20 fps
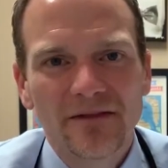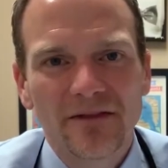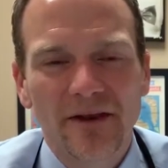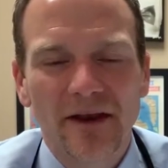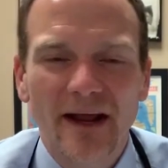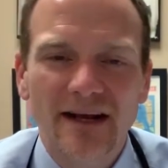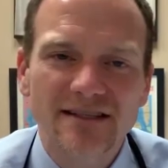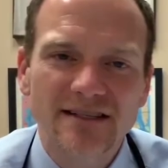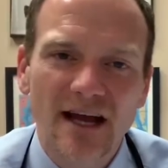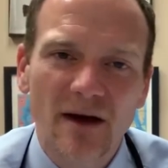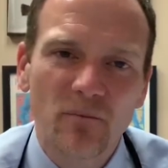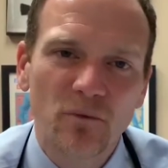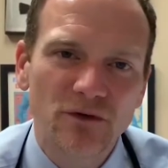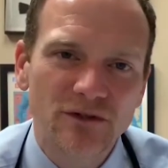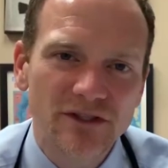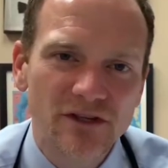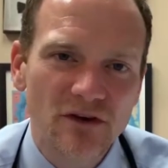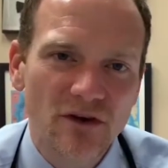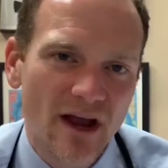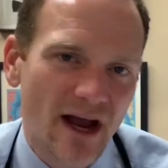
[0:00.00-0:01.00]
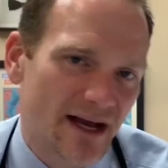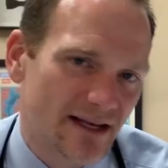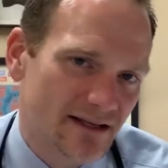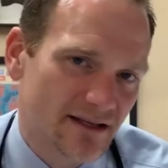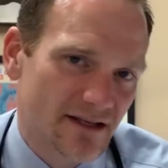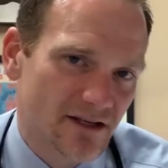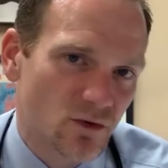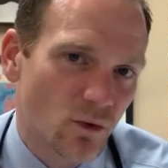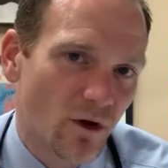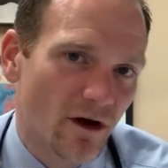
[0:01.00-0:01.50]
The next time we'll see you guys
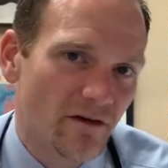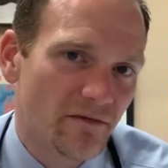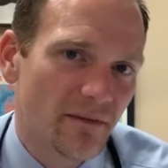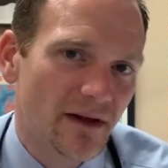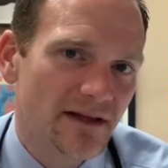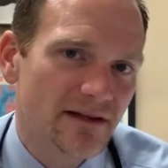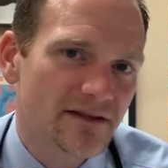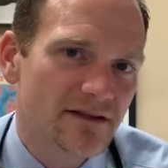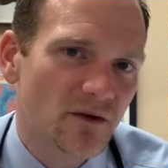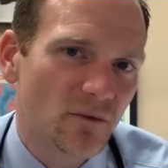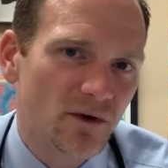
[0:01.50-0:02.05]
is at 12 months.